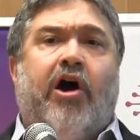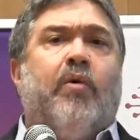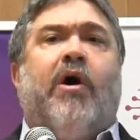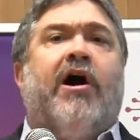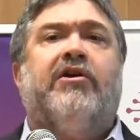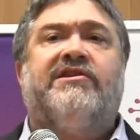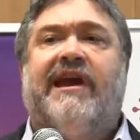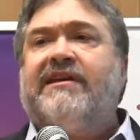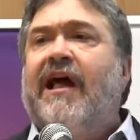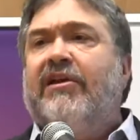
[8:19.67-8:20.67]
Our water
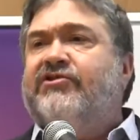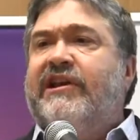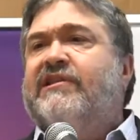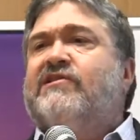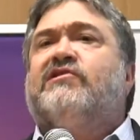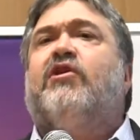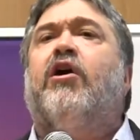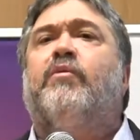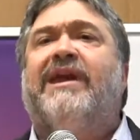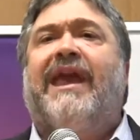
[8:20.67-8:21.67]
technology didn't
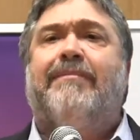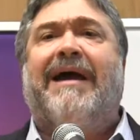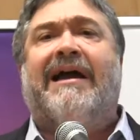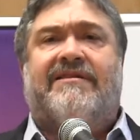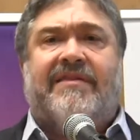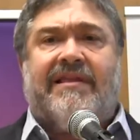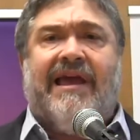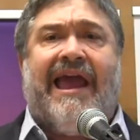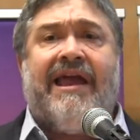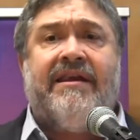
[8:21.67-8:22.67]
start, we came back to the
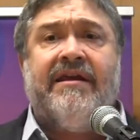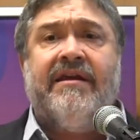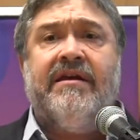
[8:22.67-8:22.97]
land.